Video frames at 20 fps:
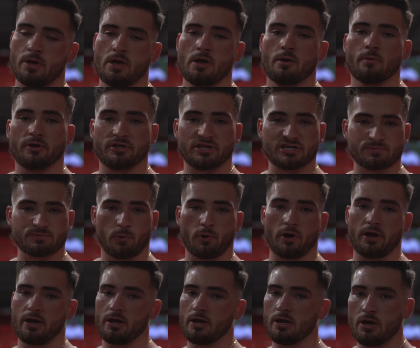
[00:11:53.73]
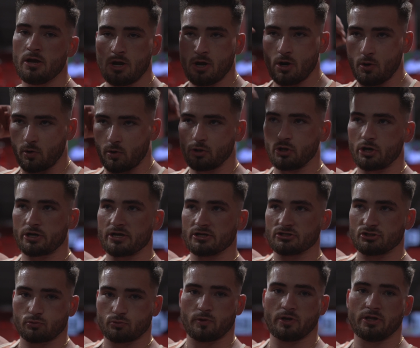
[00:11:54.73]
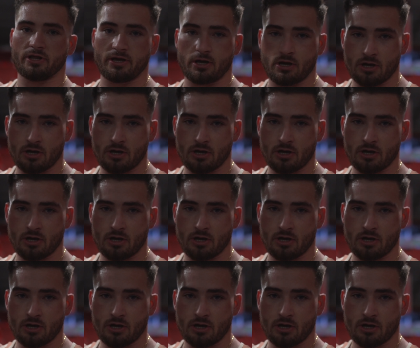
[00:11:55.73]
At this point, we're looking to really